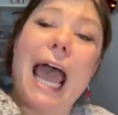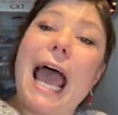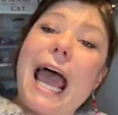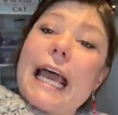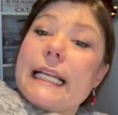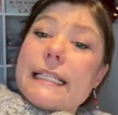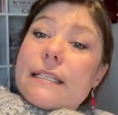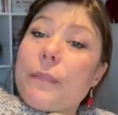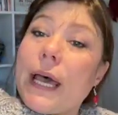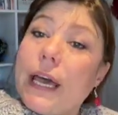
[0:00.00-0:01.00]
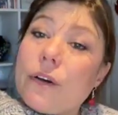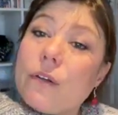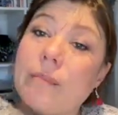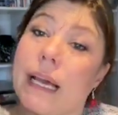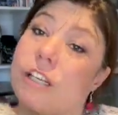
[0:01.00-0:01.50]
And it's a
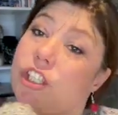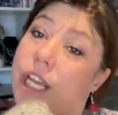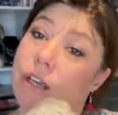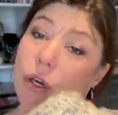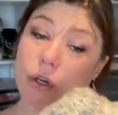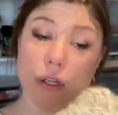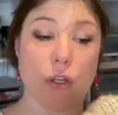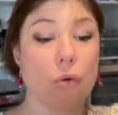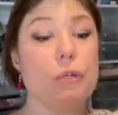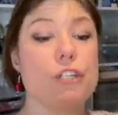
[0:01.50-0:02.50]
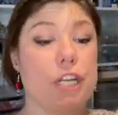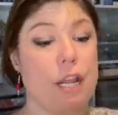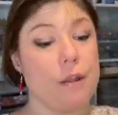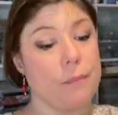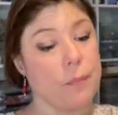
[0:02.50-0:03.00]
pattern by J-Hook
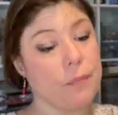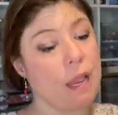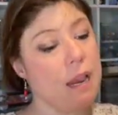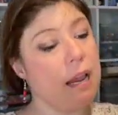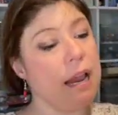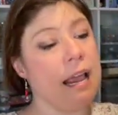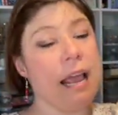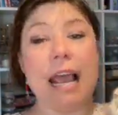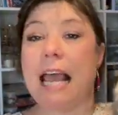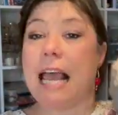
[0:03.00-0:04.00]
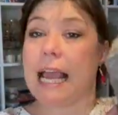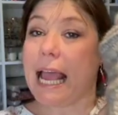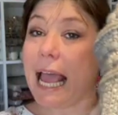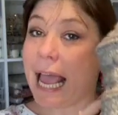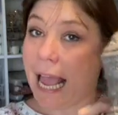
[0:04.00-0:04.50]
Crochet.
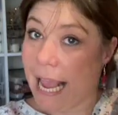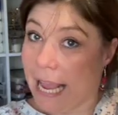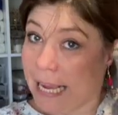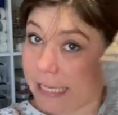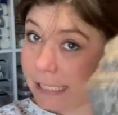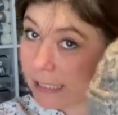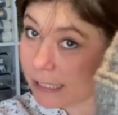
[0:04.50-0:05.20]
And